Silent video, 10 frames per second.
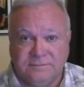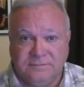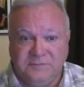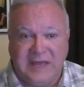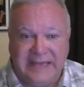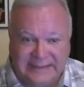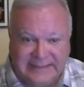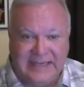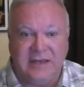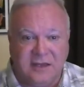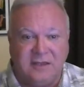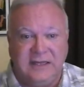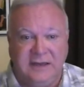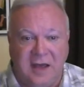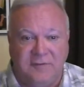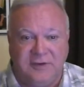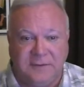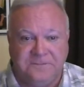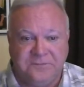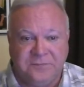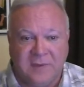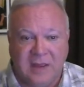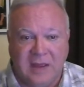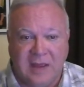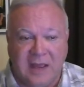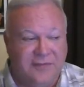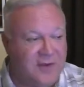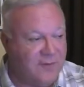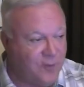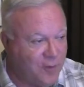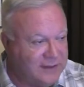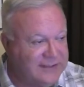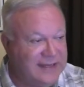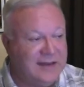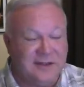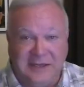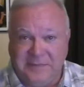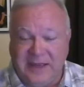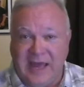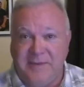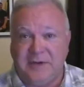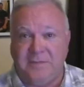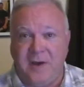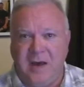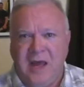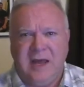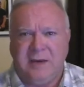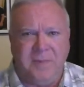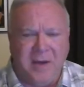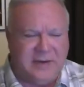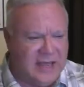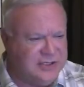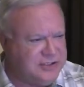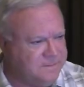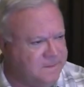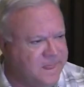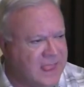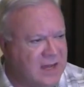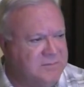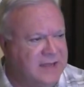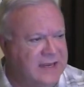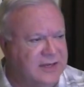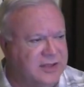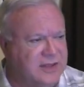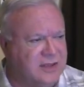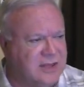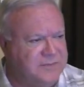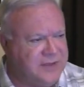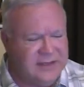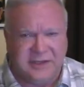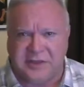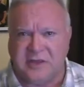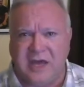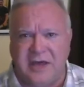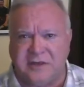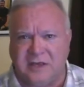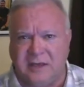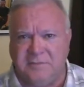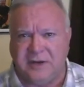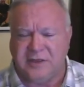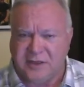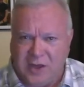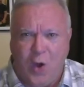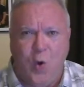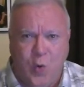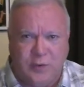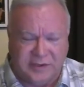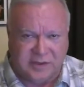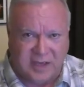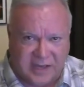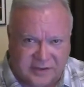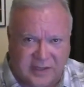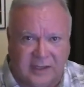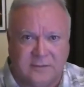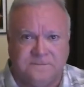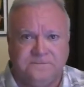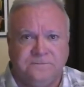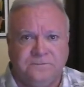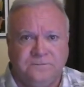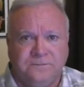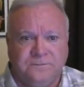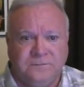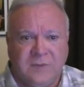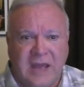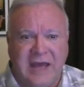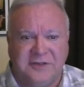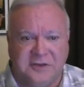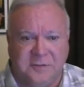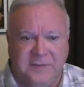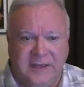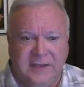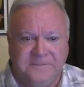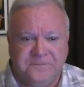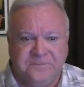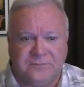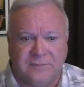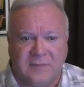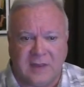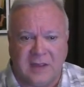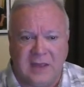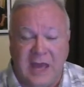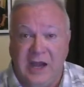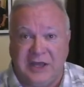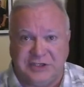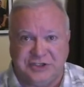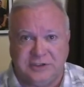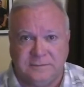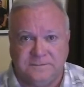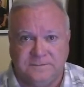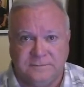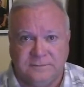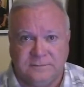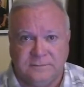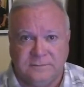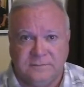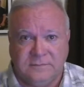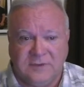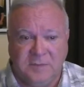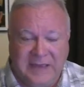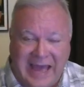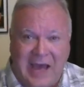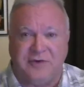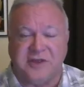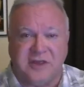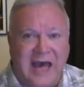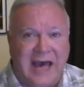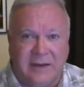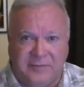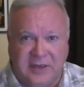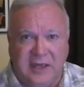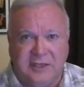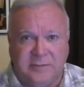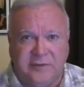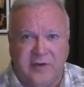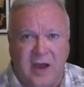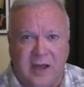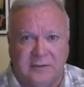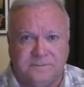They intensely loved it and therefore intensely became an abomination. An abomination means something disgusting, but so disgusting as to be hellish, to be outside of the kingdom of God